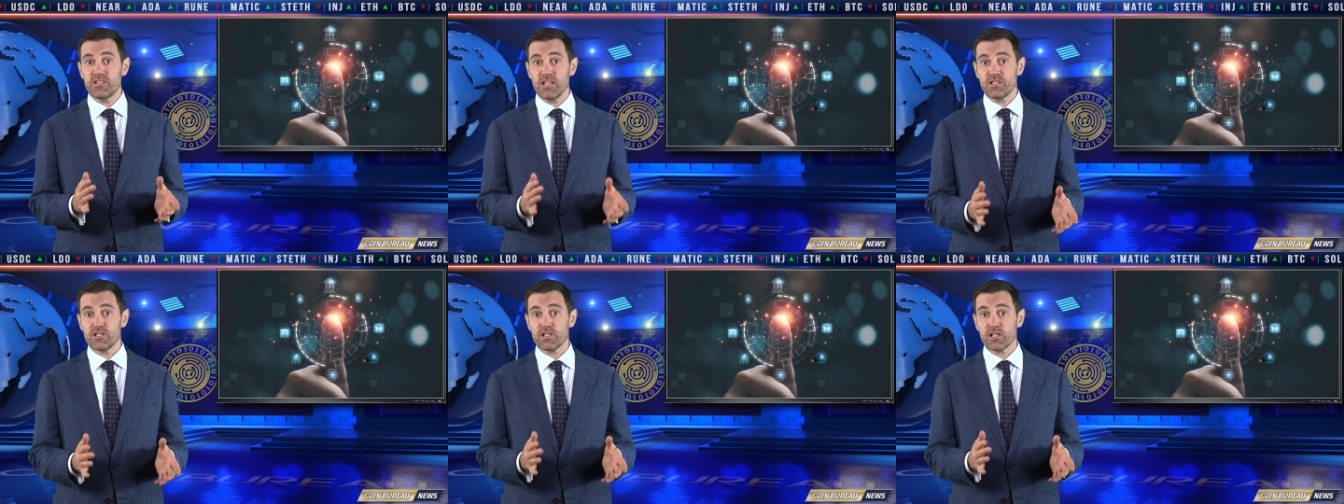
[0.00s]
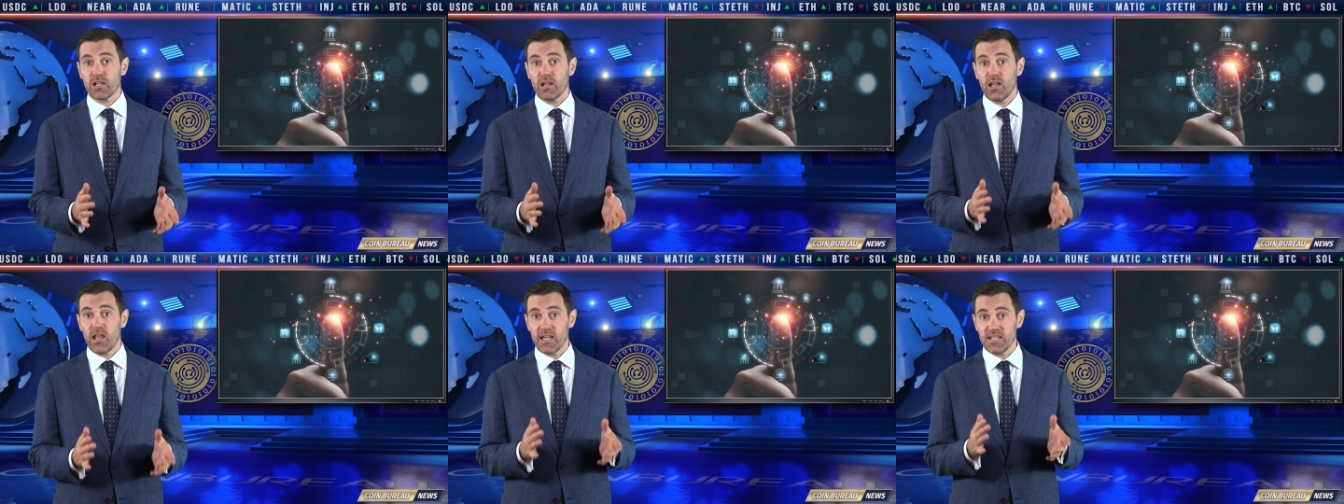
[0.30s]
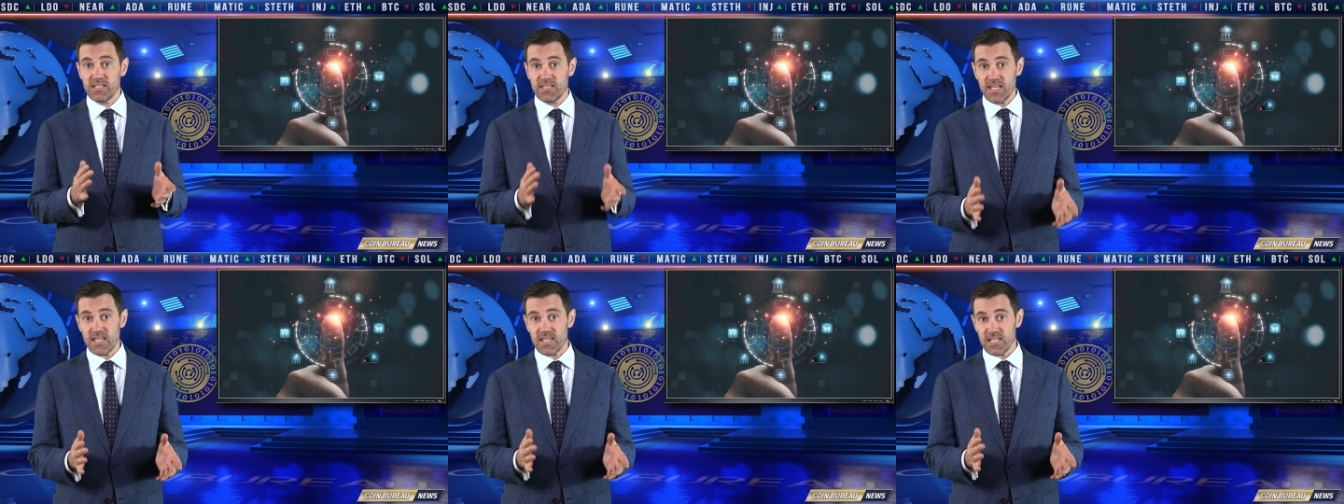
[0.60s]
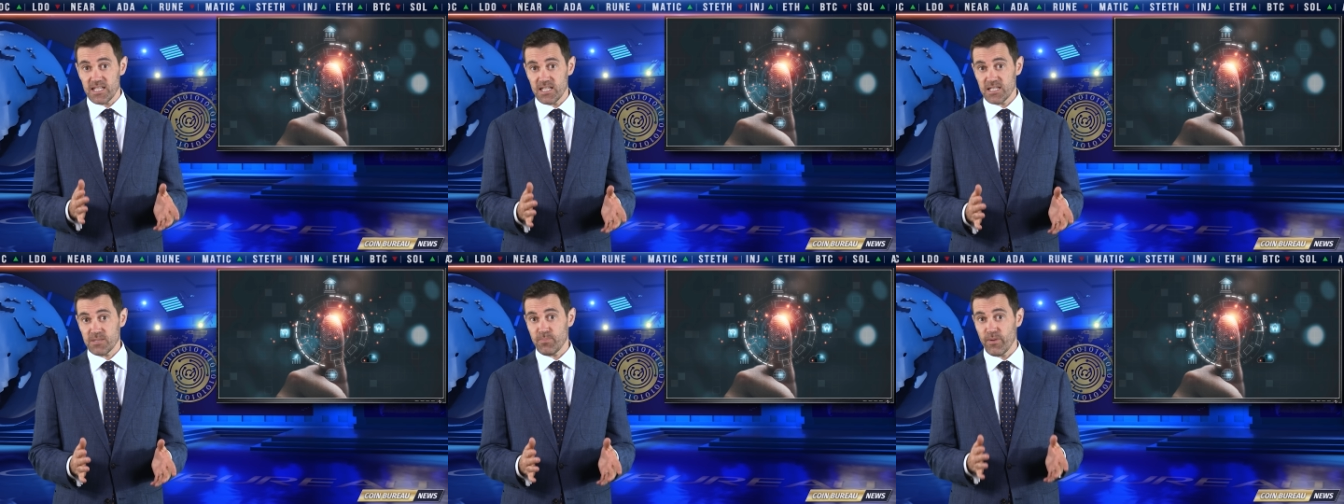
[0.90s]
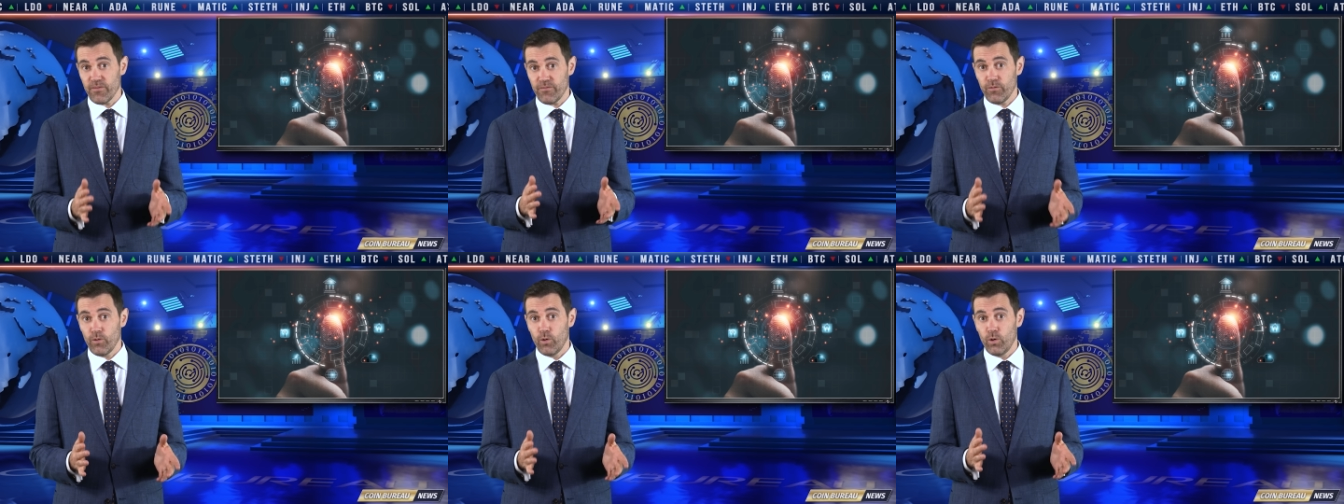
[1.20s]
digital I Ds
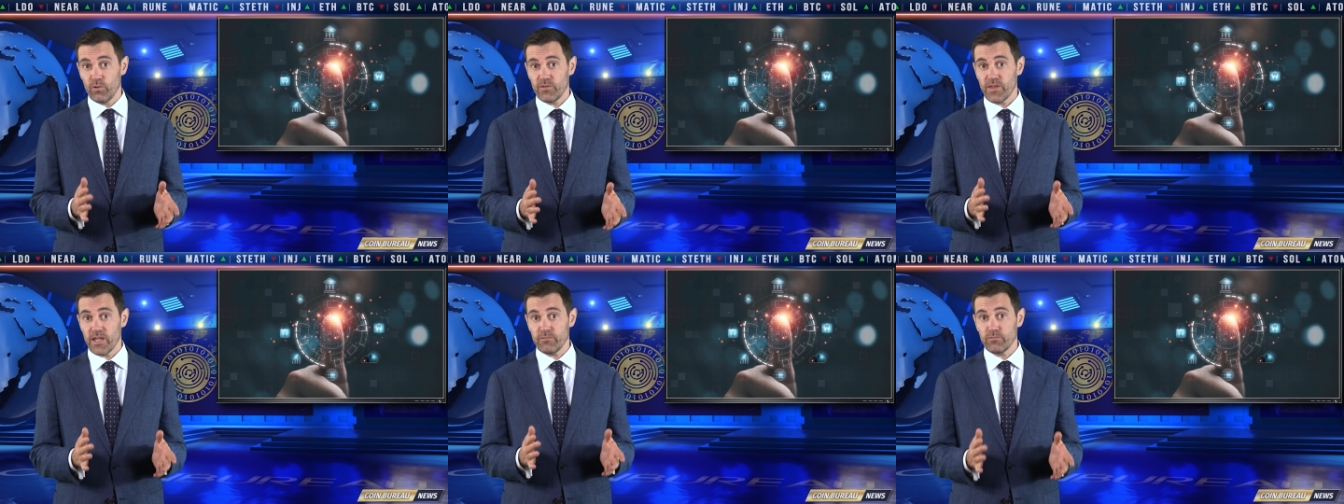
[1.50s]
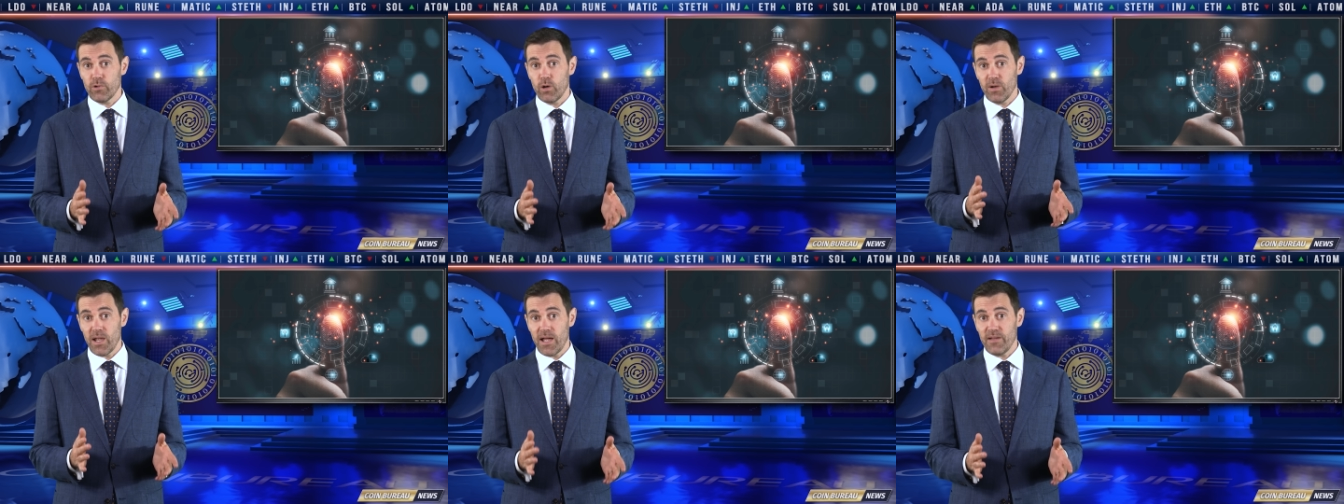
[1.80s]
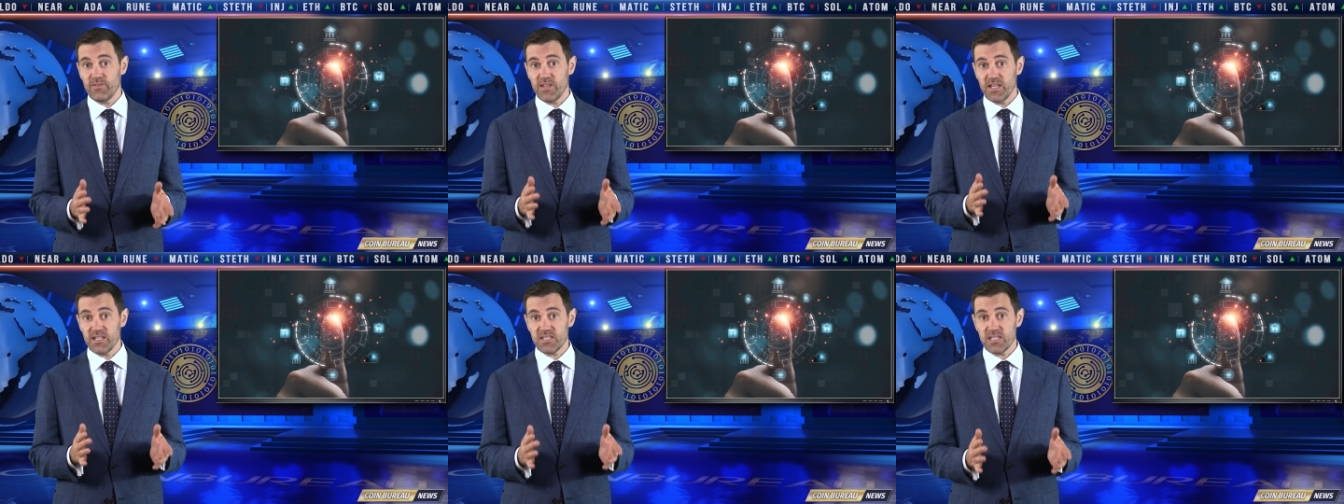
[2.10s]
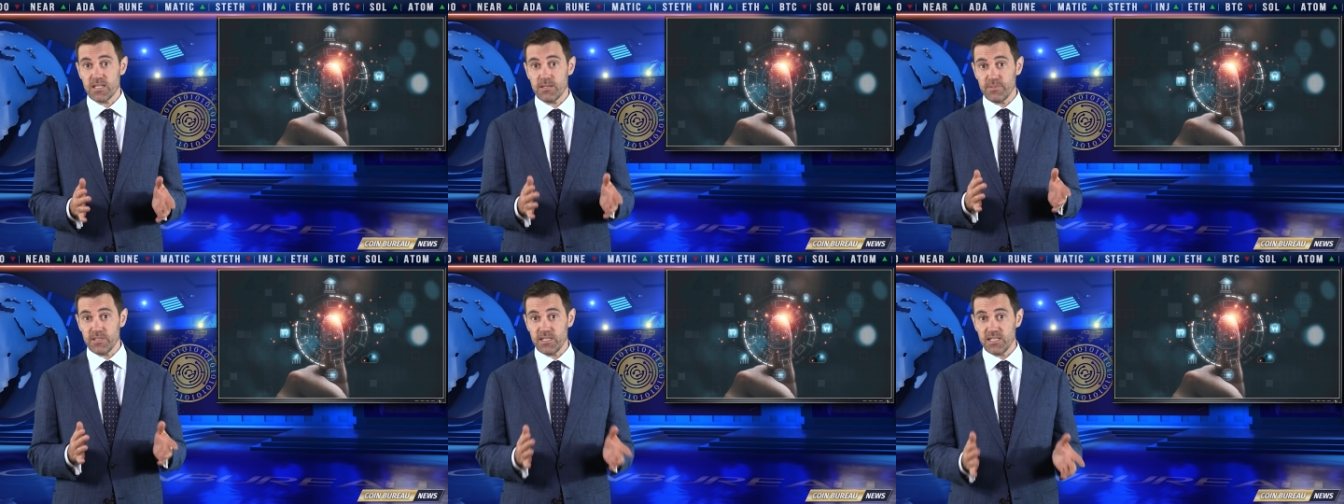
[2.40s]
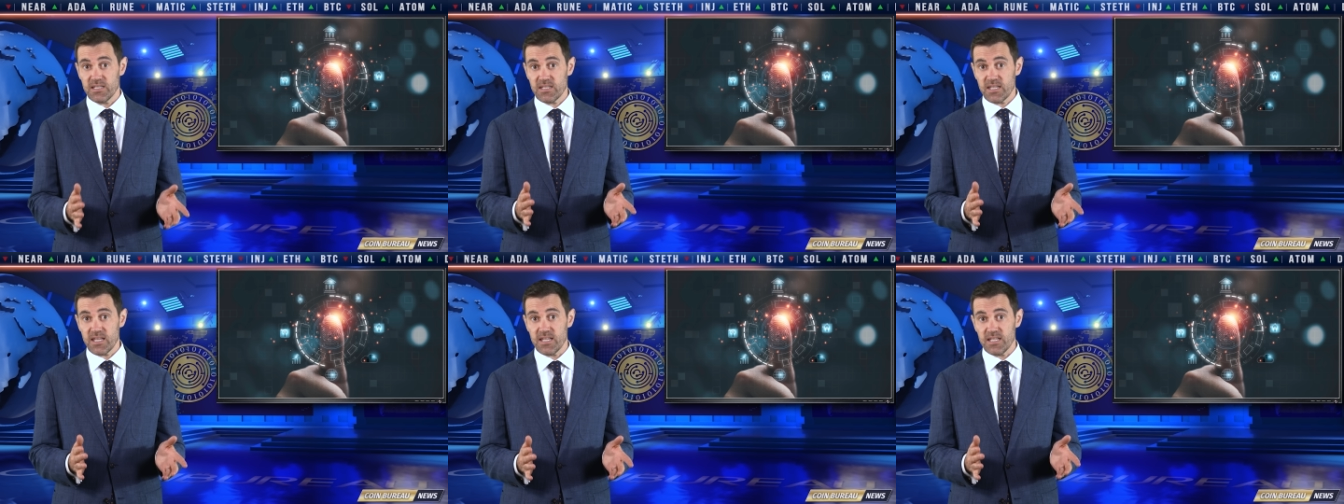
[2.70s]
before they roll out their C B
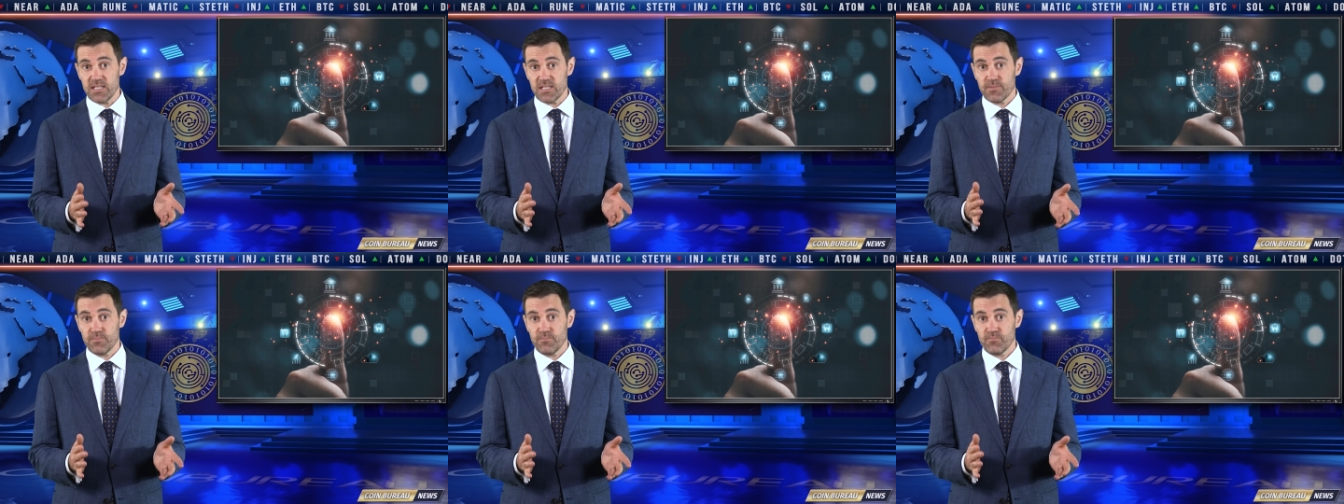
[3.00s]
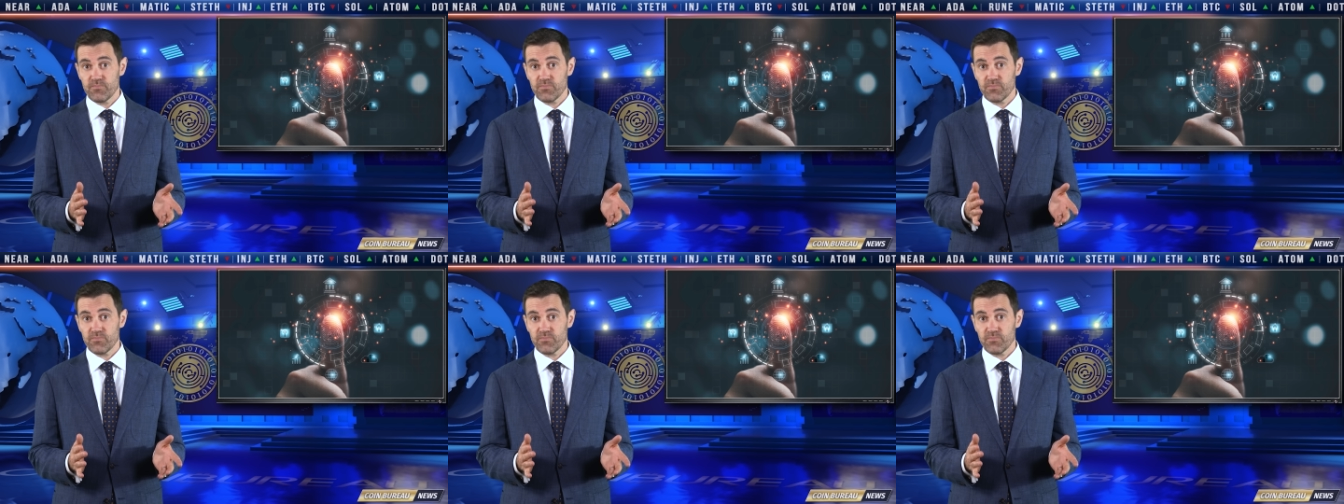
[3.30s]
D Cs.